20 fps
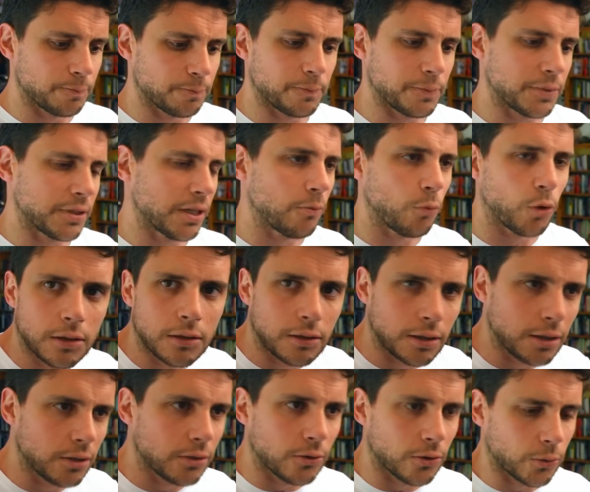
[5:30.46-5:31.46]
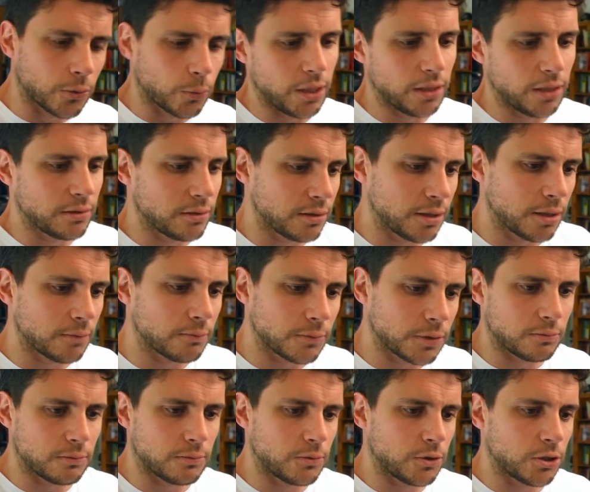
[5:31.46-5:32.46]
someone in the Northwest, some
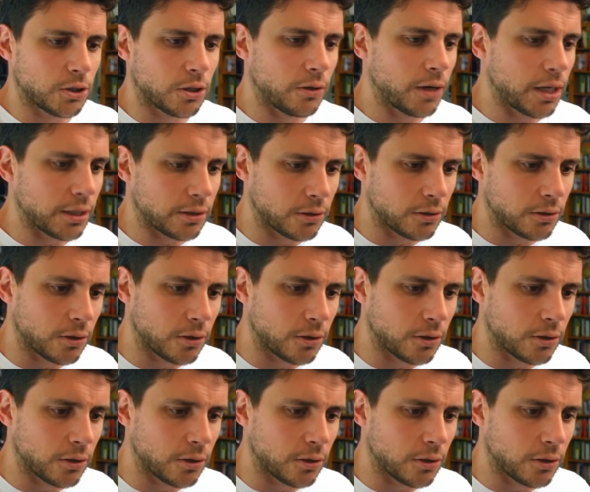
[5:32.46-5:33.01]
shit show I don't know